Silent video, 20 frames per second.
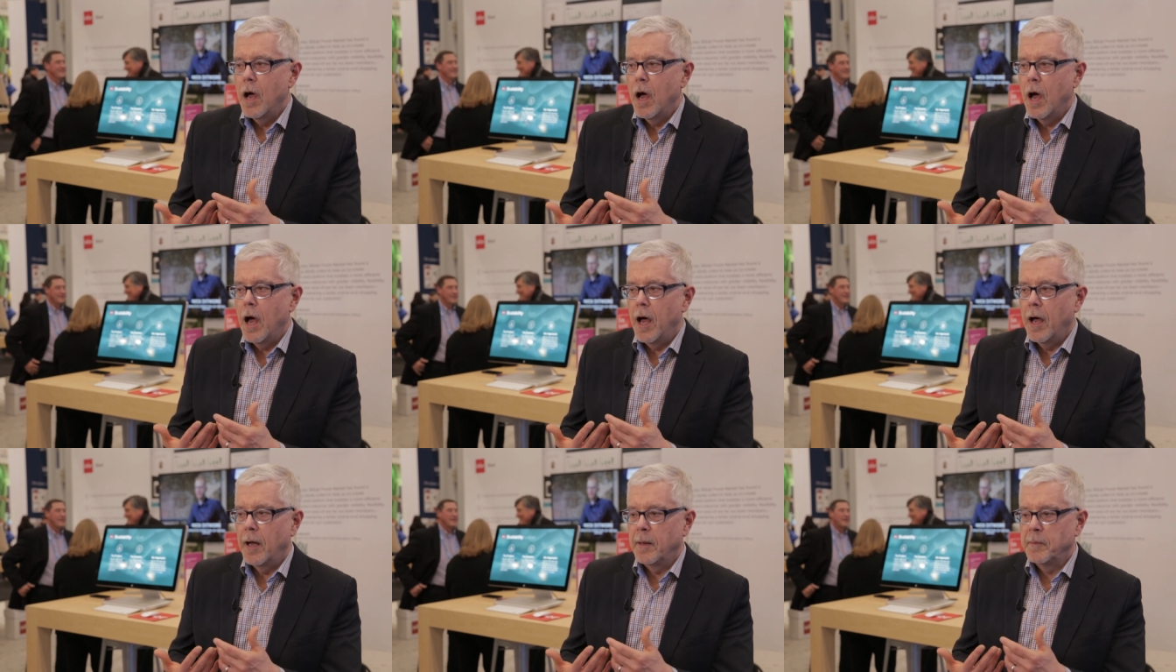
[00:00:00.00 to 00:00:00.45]

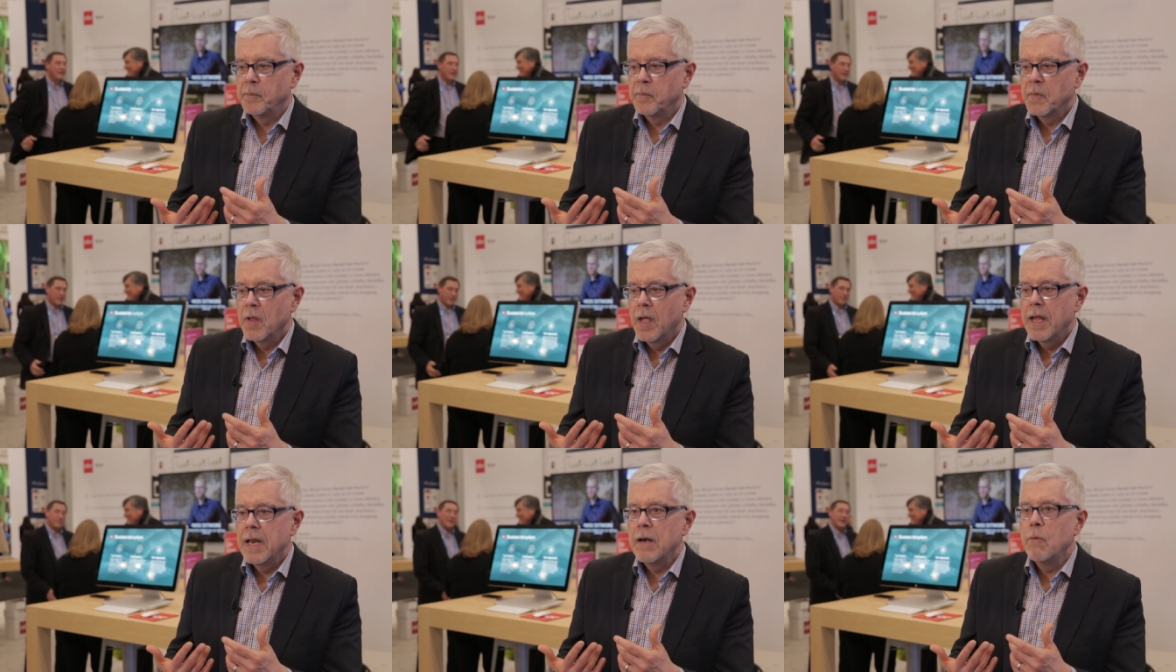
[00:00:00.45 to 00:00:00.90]
Um,
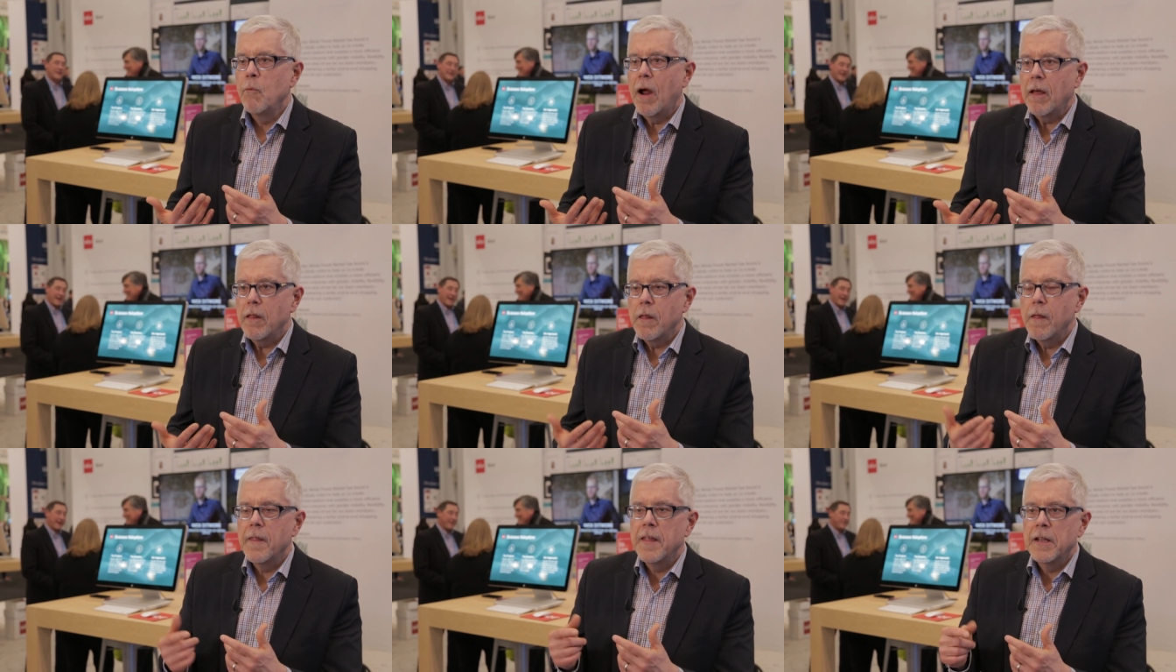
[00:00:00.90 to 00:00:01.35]

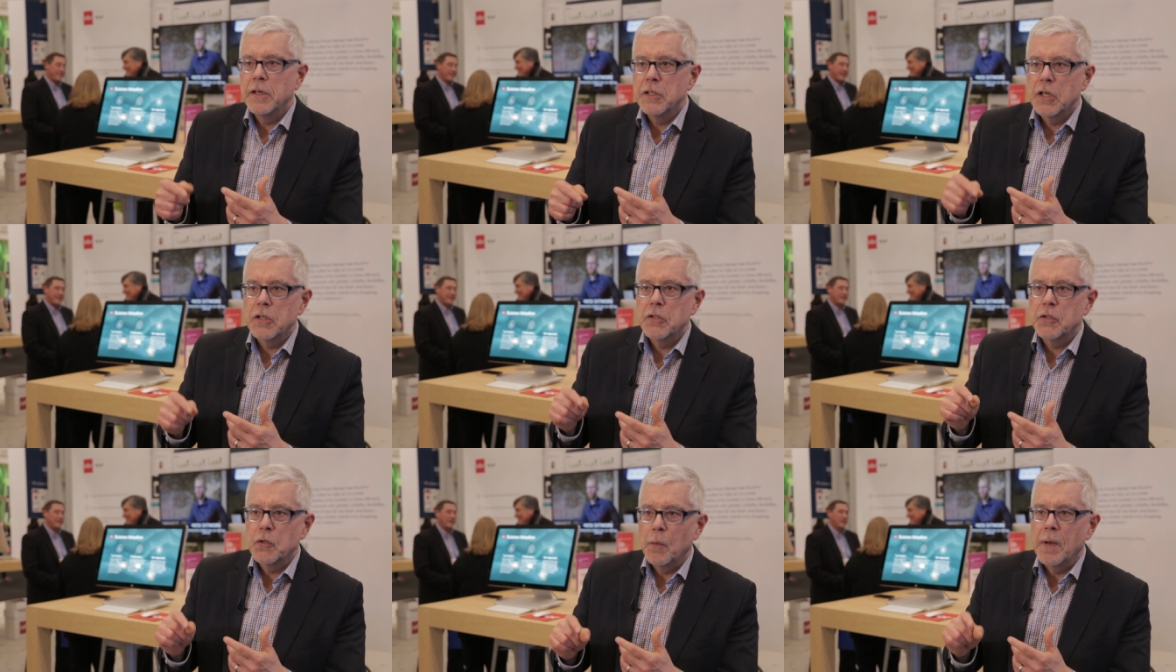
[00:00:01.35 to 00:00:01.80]
rather than
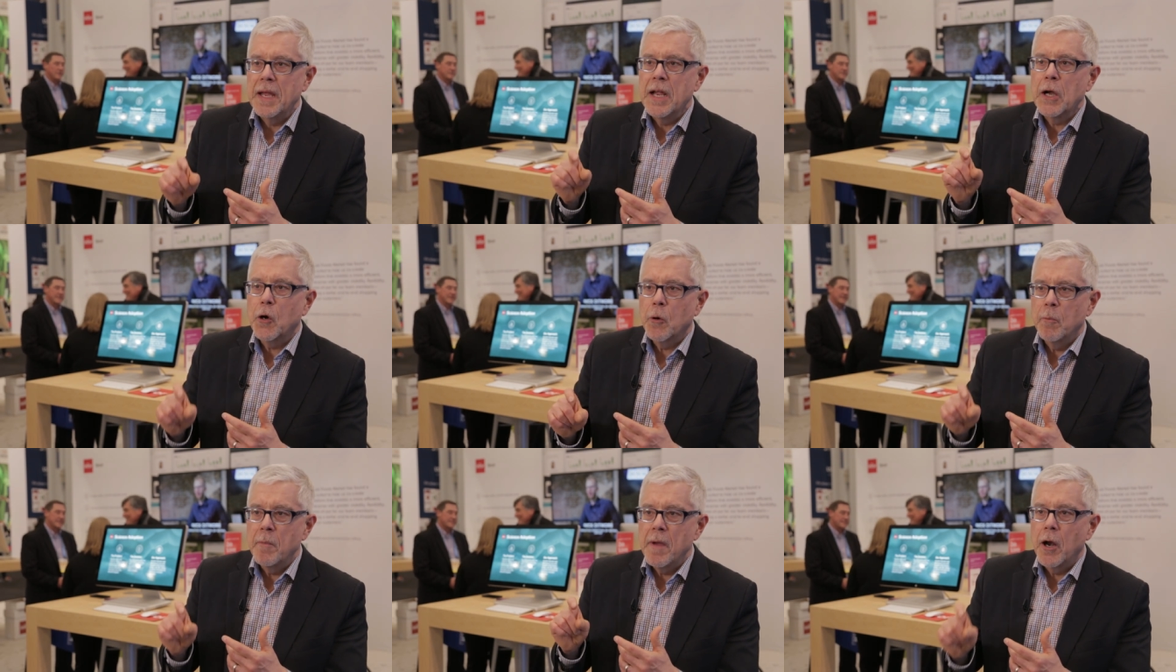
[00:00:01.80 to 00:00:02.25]
just do
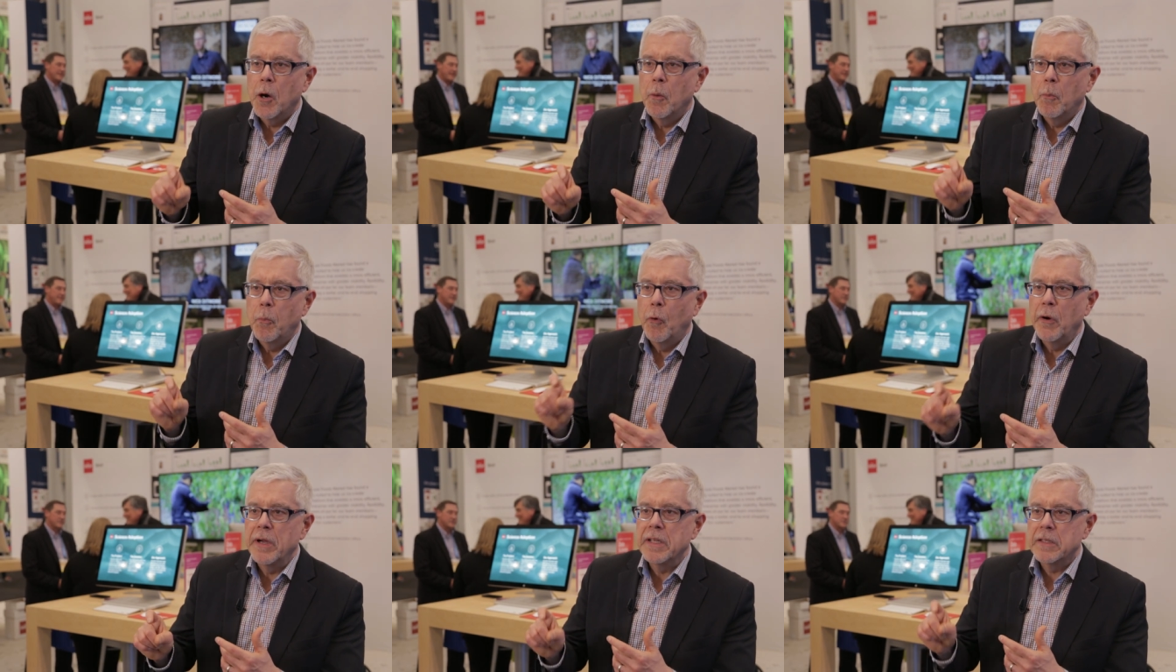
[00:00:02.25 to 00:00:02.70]

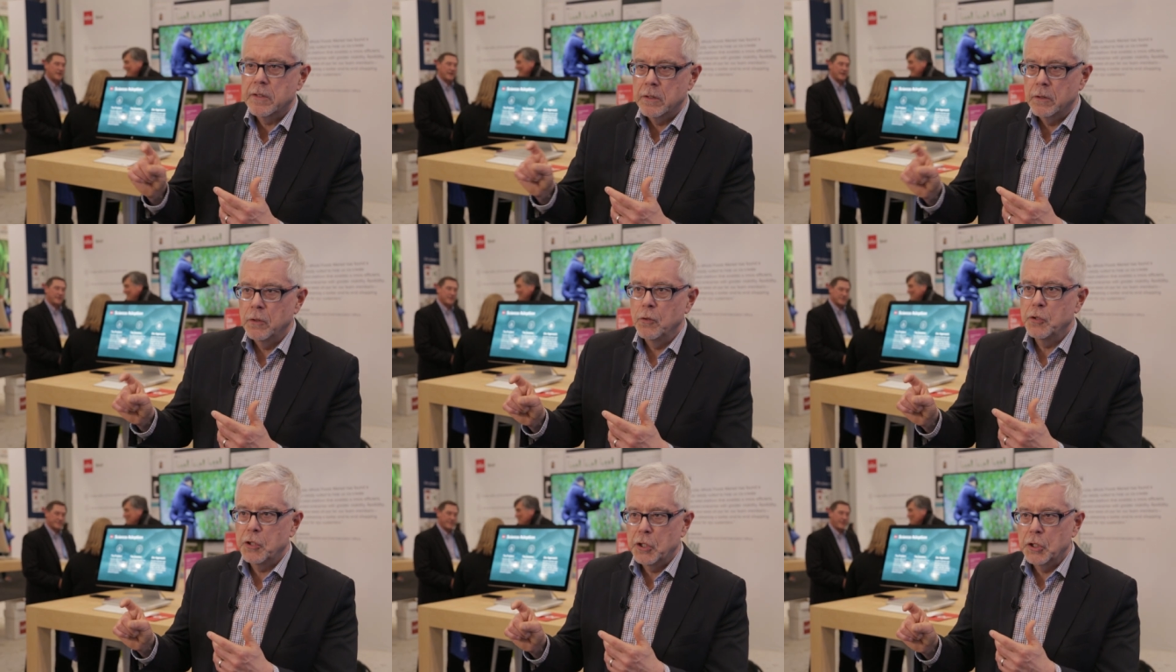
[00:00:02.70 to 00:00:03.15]
incremental point
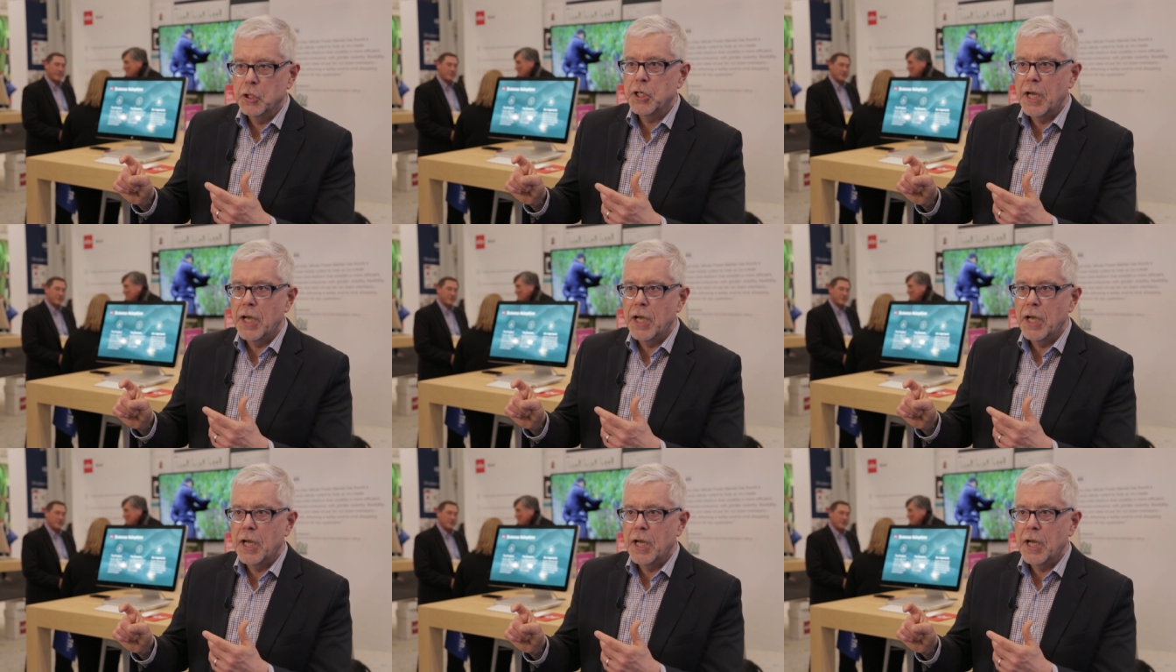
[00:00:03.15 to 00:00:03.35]
solution